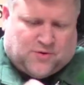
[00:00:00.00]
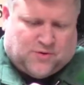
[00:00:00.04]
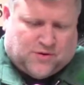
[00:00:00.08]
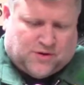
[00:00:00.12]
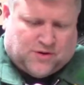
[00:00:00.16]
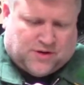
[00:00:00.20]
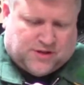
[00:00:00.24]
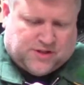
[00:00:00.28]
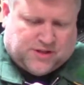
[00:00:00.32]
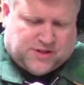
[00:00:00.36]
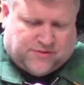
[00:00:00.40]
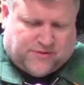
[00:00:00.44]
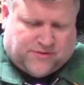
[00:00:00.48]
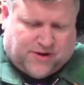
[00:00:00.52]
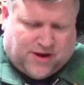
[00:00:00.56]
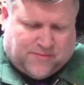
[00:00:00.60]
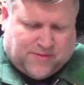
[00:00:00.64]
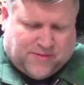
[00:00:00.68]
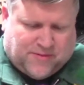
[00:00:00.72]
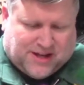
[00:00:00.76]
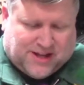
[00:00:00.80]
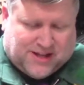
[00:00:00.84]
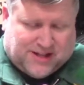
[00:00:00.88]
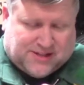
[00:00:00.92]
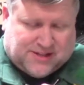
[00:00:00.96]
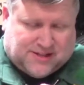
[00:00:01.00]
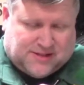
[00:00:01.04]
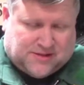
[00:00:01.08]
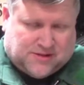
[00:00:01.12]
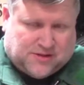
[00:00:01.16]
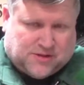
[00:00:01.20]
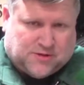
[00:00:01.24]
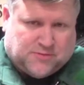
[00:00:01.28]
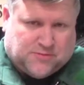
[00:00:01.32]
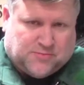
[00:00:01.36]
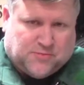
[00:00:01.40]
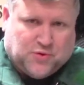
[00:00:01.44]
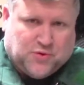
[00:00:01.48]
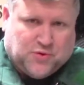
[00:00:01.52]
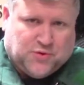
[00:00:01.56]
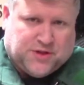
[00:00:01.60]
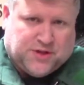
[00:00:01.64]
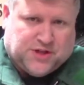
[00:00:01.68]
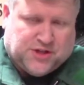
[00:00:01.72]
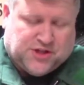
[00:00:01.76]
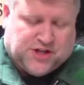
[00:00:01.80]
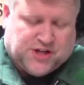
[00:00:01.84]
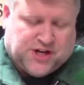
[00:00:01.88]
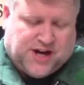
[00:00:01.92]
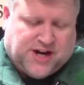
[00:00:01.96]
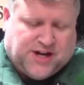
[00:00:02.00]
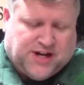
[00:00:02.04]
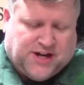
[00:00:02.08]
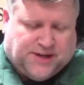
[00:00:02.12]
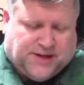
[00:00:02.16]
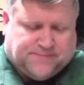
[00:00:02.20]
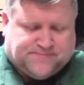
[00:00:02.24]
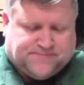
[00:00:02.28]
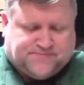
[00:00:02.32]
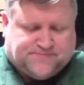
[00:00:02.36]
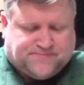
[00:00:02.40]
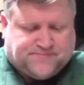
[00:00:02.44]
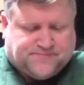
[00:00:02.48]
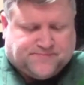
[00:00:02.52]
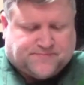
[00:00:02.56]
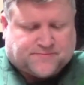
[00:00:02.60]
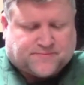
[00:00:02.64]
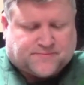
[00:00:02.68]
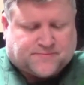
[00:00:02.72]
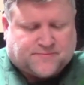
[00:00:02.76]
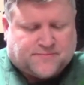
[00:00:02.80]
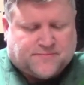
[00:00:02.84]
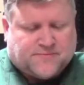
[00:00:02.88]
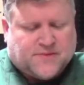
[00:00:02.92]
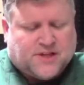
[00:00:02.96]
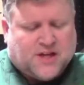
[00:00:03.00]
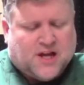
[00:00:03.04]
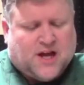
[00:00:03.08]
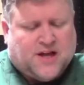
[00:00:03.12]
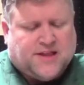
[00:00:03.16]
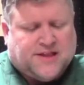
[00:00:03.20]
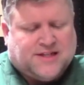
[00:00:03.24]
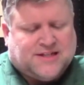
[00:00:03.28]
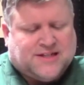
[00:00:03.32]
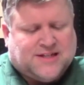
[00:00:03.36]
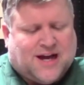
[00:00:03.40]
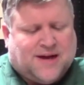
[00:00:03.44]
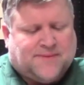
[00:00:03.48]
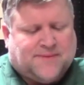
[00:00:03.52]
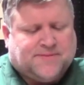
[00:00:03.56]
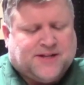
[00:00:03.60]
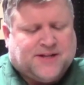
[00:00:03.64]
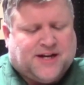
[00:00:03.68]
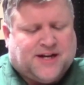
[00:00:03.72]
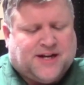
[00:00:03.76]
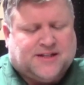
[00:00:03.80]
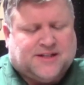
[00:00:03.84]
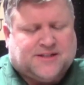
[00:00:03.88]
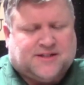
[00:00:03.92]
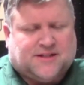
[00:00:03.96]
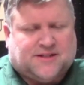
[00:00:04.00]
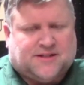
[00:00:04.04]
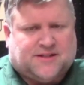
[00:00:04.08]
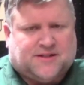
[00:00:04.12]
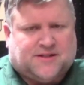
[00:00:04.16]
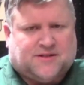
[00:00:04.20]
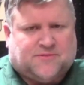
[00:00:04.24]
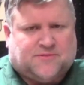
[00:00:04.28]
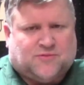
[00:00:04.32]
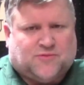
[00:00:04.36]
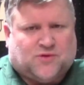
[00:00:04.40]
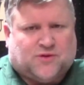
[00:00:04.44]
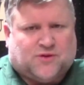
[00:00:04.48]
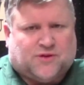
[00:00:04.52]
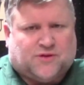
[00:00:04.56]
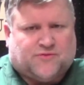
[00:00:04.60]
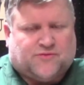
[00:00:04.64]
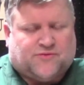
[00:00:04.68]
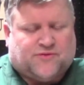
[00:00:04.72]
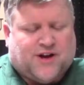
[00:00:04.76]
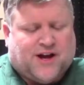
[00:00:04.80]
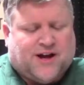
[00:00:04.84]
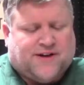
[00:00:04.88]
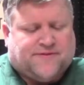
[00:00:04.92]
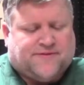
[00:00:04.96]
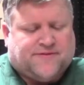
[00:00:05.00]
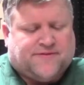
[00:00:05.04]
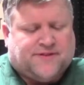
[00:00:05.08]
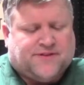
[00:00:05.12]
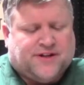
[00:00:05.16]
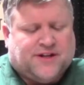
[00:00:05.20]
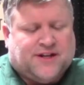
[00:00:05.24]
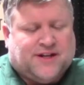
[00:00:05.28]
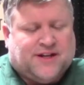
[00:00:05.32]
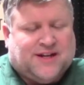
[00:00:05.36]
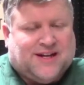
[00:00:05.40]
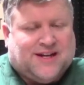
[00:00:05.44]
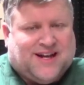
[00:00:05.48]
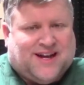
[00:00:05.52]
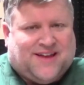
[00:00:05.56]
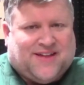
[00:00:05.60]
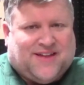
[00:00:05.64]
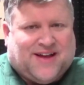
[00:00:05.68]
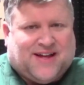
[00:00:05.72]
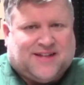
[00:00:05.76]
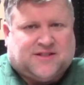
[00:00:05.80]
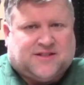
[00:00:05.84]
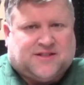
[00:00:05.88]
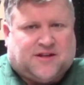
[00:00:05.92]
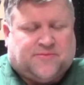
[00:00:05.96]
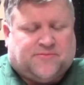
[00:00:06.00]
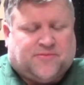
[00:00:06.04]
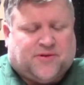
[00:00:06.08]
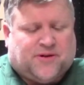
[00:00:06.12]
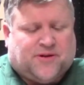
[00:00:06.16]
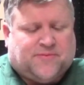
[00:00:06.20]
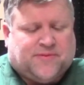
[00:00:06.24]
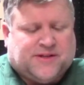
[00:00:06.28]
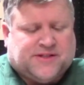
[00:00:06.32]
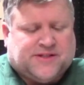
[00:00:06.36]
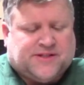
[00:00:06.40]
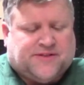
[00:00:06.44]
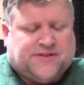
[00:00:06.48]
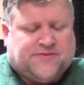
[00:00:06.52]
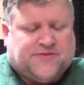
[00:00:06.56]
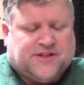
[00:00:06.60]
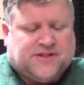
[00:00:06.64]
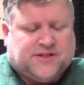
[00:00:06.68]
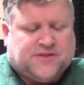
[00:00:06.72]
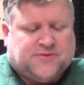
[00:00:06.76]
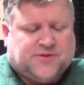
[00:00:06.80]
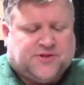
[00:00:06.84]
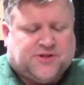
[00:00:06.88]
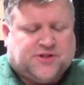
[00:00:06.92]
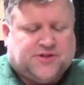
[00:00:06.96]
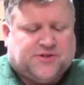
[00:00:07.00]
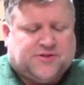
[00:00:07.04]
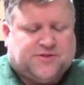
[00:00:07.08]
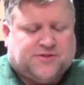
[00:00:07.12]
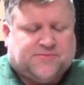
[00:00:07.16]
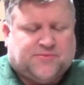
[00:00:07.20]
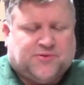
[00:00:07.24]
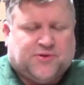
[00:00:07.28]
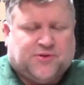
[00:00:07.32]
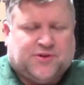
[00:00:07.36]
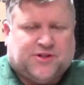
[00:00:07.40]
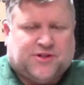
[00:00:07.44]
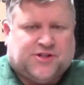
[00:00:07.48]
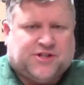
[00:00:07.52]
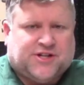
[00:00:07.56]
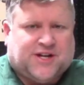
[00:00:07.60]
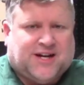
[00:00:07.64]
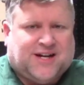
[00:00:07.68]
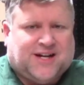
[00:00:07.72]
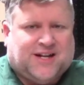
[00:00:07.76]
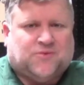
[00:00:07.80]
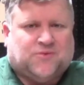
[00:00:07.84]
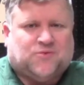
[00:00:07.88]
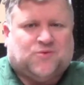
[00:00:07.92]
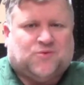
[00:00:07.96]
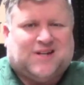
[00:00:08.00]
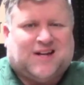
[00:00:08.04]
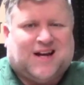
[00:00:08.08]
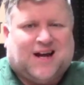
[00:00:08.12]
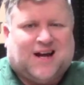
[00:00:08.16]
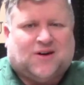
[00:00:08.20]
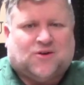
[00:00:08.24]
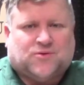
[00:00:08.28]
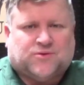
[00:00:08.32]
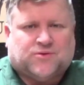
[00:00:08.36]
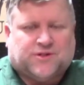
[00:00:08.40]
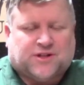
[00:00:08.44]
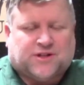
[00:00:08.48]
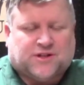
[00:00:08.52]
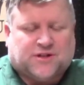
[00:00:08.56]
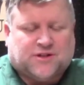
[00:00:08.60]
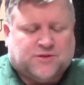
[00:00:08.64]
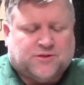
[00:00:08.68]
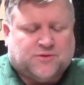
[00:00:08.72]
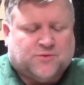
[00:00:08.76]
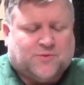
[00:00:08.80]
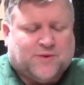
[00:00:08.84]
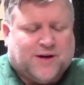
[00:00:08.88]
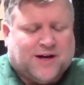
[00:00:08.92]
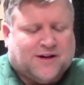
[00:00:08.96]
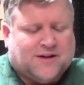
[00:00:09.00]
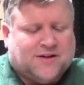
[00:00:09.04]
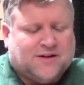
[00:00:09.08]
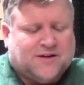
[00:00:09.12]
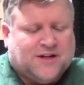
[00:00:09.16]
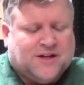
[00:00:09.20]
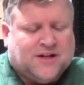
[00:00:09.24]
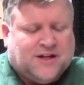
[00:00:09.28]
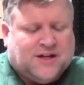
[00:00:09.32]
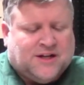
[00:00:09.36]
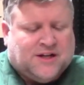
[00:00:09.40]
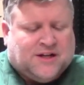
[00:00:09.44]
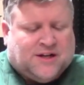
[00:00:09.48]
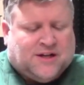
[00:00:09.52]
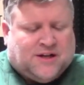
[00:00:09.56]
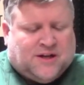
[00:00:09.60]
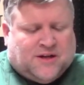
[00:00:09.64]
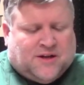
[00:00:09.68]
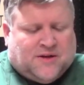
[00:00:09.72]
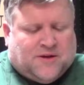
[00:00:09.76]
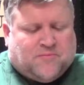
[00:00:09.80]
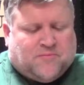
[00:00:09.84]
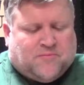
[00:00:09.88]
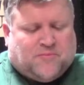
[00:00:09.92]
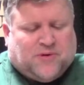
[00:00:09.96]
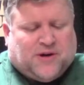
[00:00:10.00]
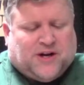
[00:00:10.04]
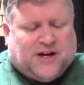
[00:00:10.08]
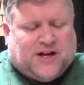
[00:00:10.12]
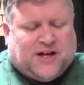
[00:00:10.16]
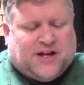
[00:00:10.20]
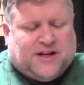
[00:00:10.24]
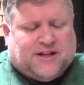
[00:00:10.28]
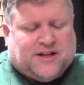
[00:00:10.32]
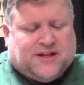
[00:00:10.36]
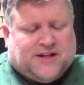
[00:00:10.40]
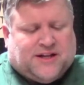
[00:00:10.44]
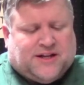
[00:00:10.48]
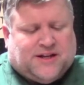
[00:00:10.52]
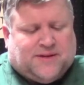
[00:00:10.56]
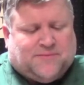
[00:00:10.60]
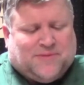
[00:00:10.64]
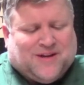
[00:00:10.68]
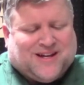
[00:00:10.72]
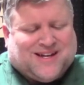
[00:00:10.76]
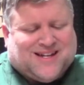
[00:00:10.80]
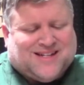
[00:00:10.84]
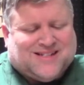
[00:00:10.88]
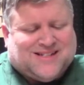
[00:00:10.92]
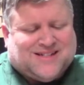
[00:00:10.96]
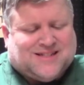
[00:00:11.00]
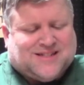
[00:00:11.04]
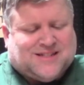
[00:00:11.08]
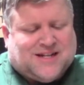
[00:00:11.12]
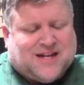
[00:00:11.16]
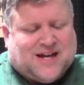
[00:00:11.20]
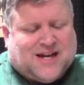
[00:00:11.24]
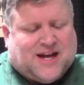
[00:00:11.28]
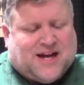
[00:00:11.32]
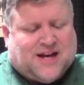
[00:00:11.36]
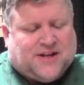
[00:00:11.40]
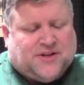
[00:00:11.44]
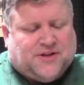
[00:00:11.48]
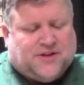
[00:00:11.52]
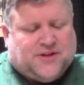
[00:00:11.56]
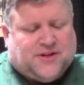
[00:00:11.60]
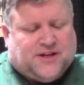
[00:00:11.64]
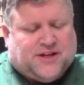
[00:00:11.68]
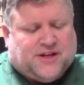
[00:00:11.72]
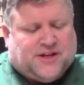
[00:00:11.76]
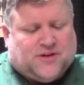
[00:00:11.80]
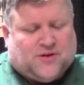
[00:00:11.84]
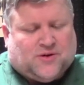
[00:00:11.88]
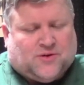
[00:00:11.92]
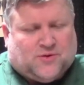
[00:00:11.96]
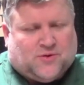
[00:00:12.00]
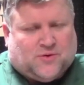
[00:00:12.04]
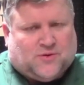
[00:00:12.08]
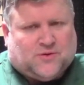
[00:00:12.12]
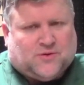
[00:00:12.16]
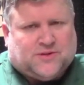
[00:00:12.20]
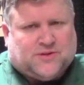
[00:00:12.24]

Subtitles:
ceramic, it's smooth and shiny. On the top side, it's a little more rough, and that's on purpose. If this was smooth and shiny, it would not hold the glue well. But because it's not, it'll